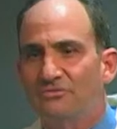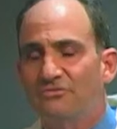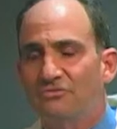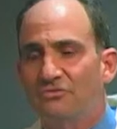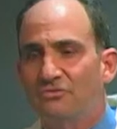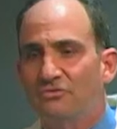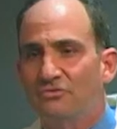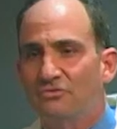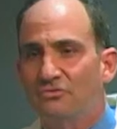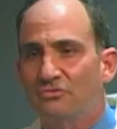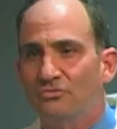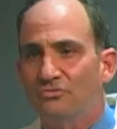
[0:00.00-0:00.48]

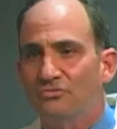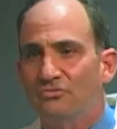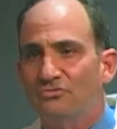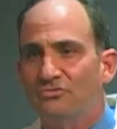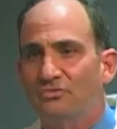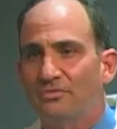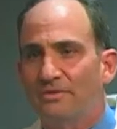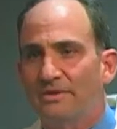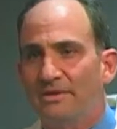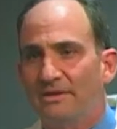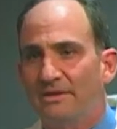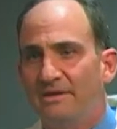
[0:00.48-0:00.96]
to
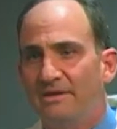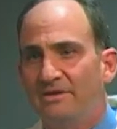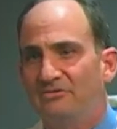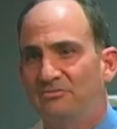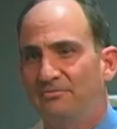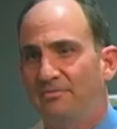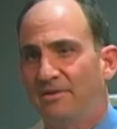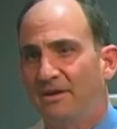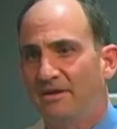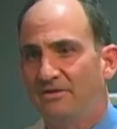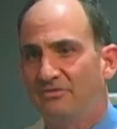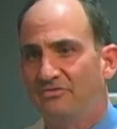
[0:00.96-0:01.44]
treat
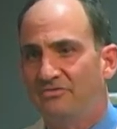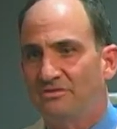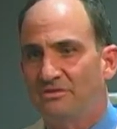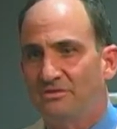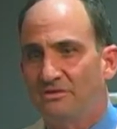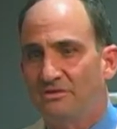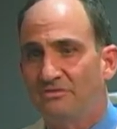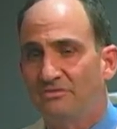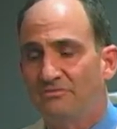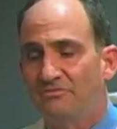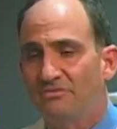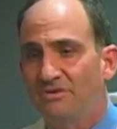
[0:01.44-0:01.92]
each patient
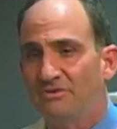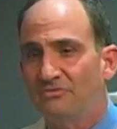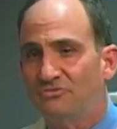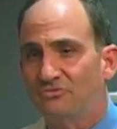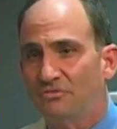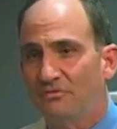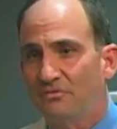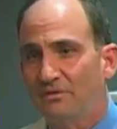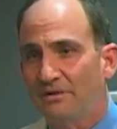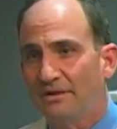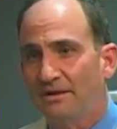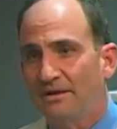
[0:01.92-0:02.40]

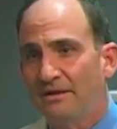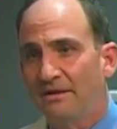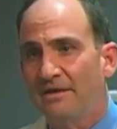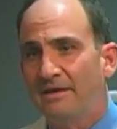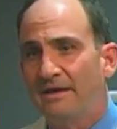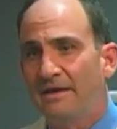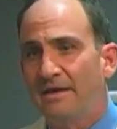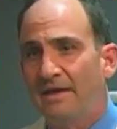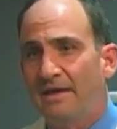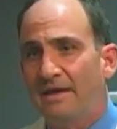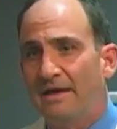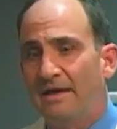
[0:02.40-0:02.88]
individually
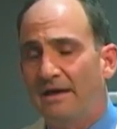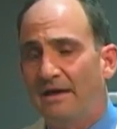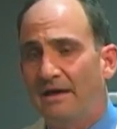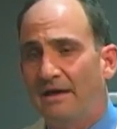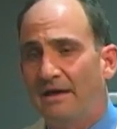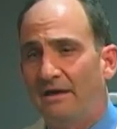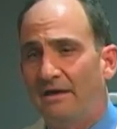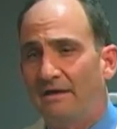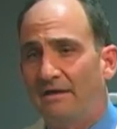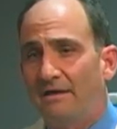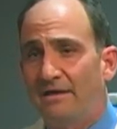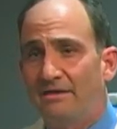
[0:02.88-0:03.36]

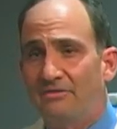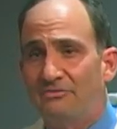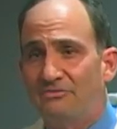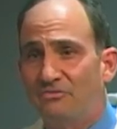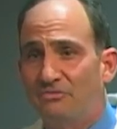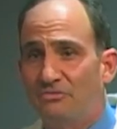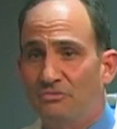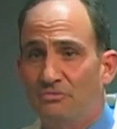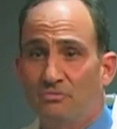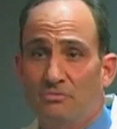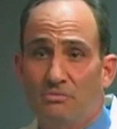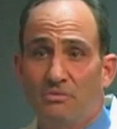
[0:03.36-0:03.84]
and
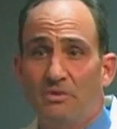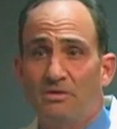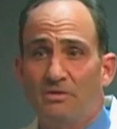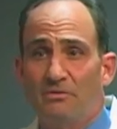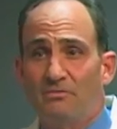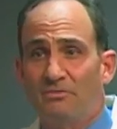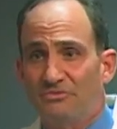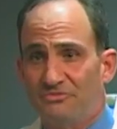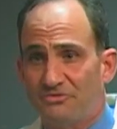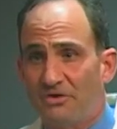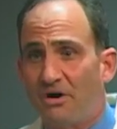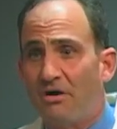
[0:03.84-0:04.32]
to really
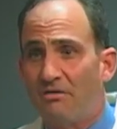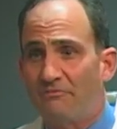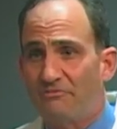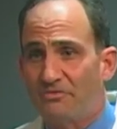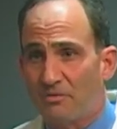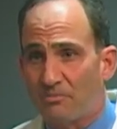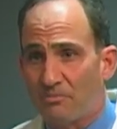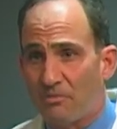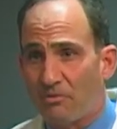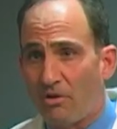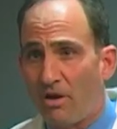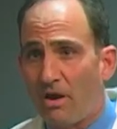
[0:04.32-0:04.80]
resolve
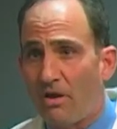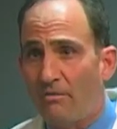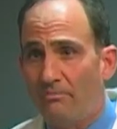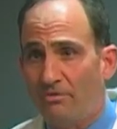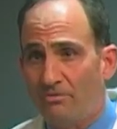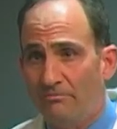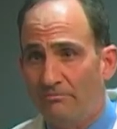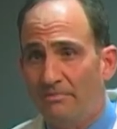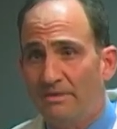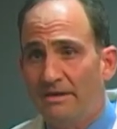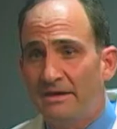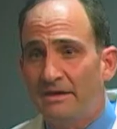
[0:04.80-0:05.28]
their
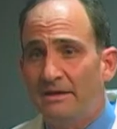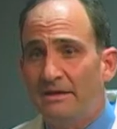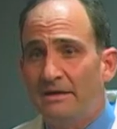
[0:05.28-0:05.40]
problem.